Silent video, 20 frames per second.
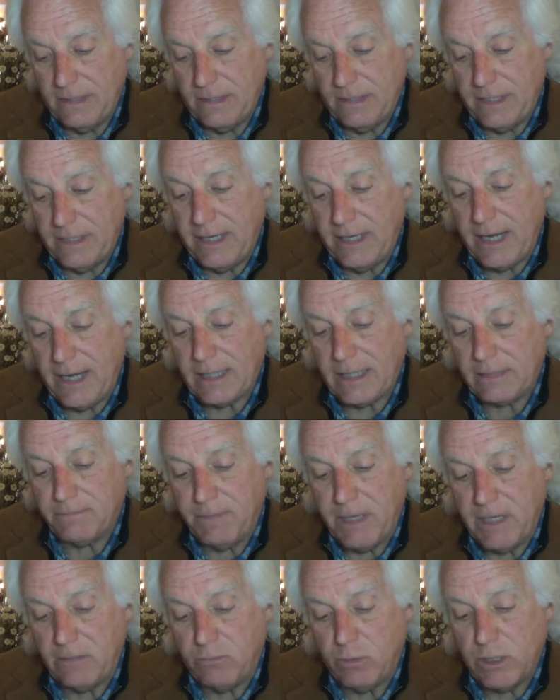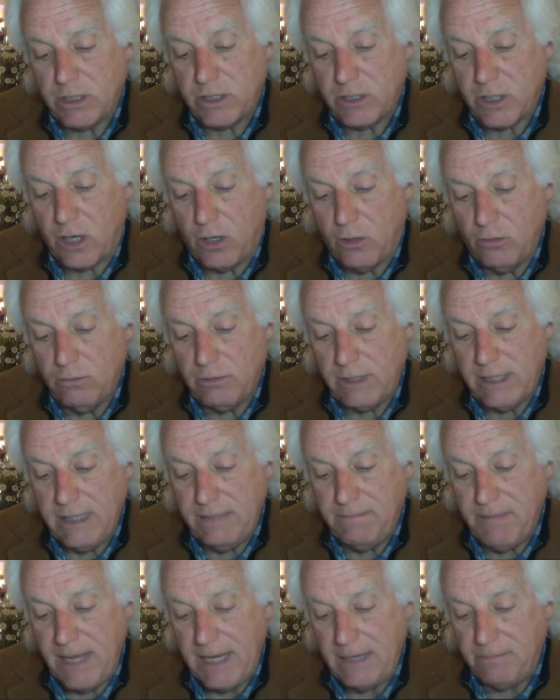The Nakba was
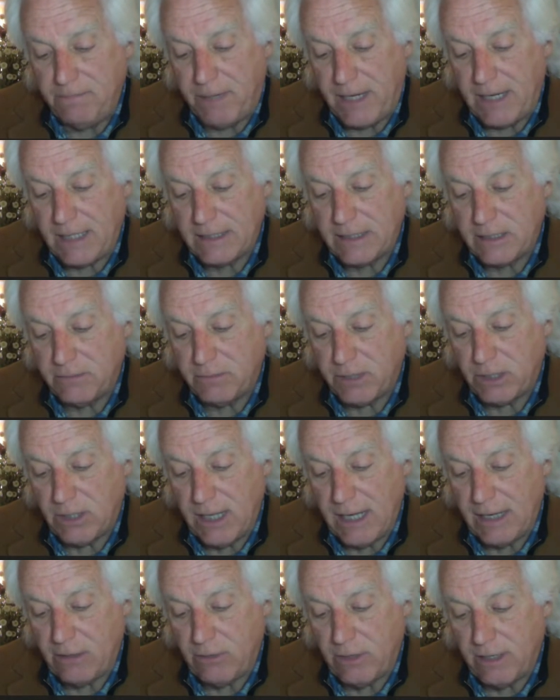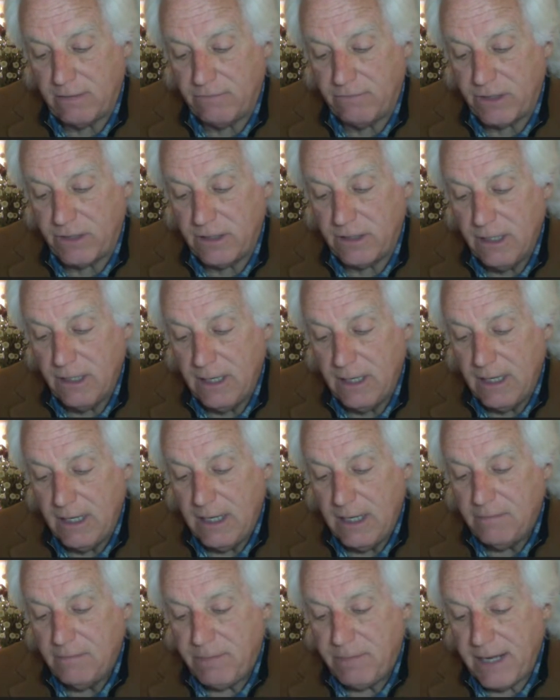only made possible, however,
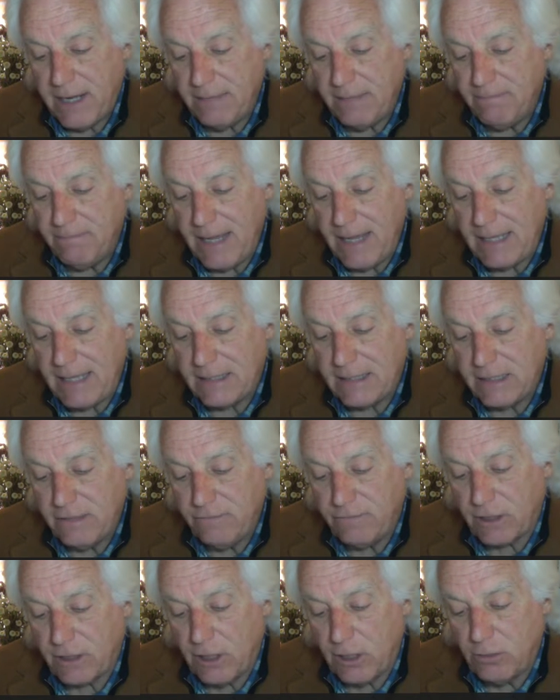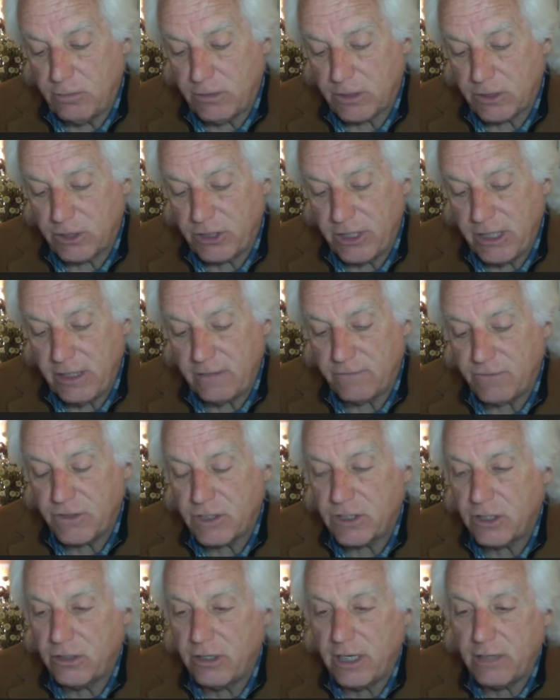by massive global shifts
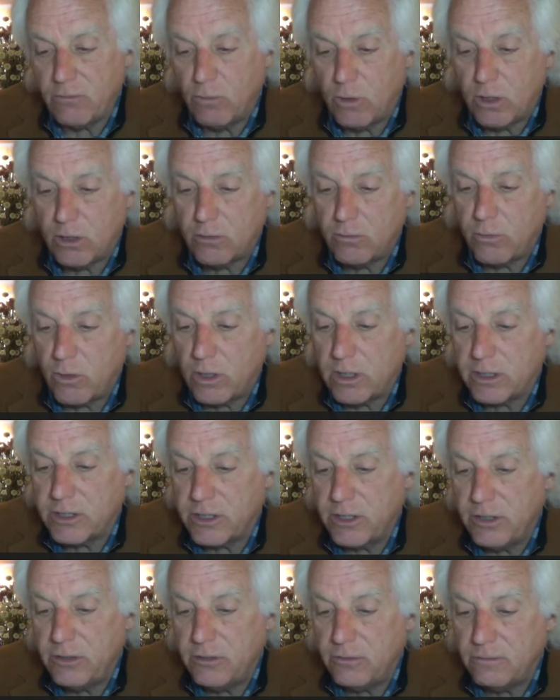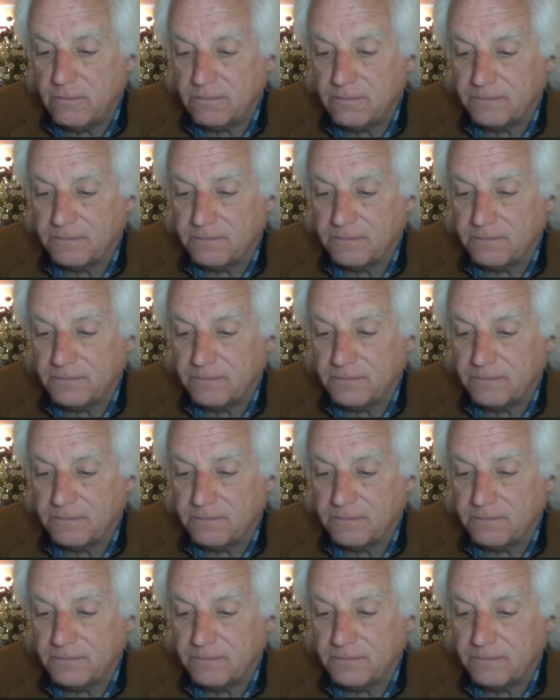during World War II.